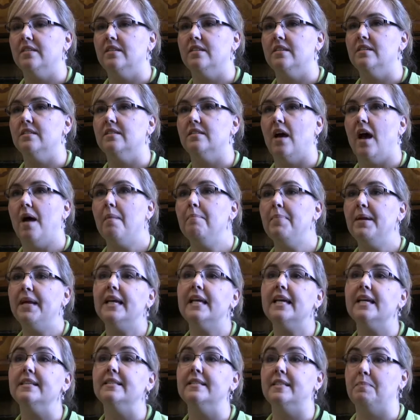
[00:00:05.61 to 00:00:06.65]
is a
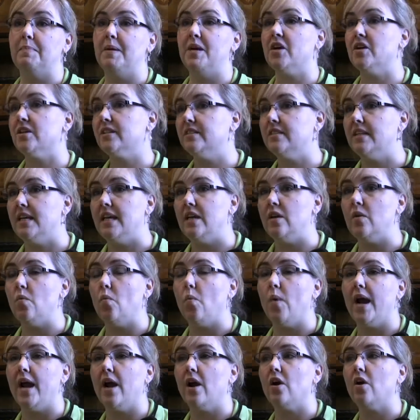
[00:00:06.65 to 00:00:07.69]
big conspiracy
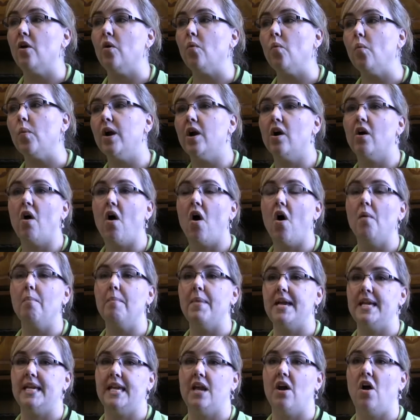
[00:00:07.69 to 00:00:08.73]
where we're all
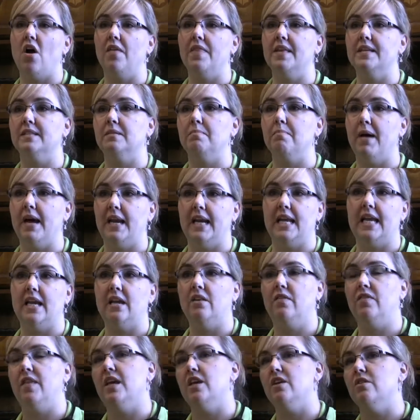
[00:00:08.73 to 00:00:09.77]
making all this
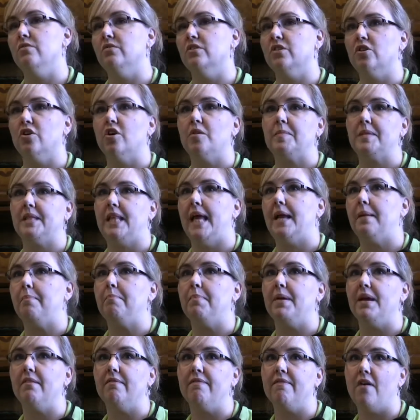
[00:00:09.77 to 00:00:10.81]
money. They use terms like
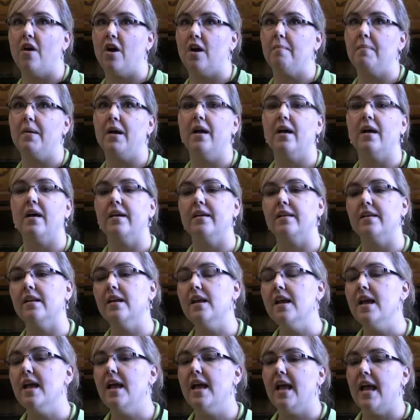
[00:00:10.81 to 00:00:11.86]
big
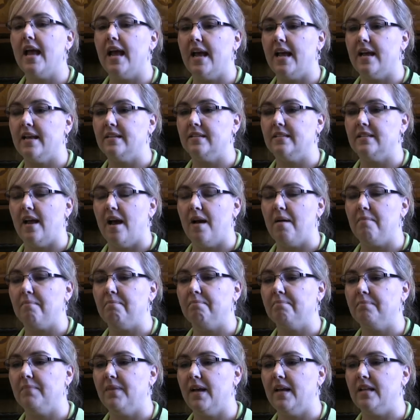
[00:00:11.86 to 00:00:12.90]
pharma and
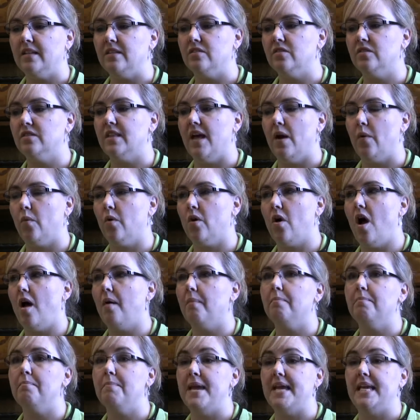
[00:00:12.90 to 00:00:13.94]
that we're
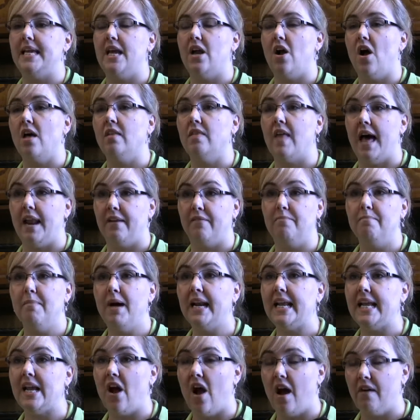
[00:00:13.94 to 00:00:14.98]
all making a lot of
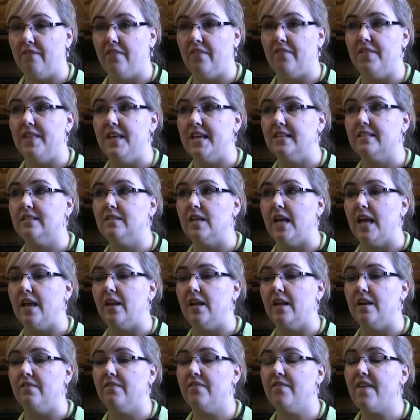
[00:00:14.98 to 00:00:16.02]
money off of this. And
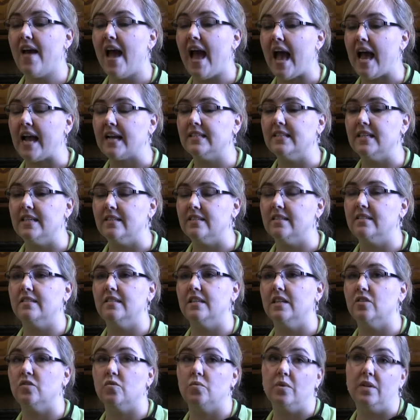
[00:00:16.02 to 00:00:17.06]
in fact,
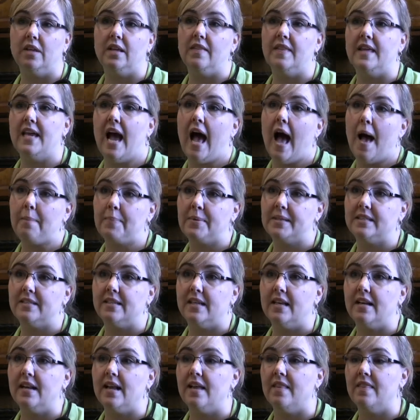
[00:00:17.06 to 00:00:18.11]
it's really the
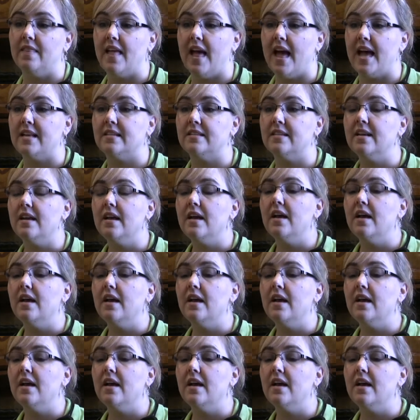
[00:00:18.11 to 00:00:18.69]
opposite in that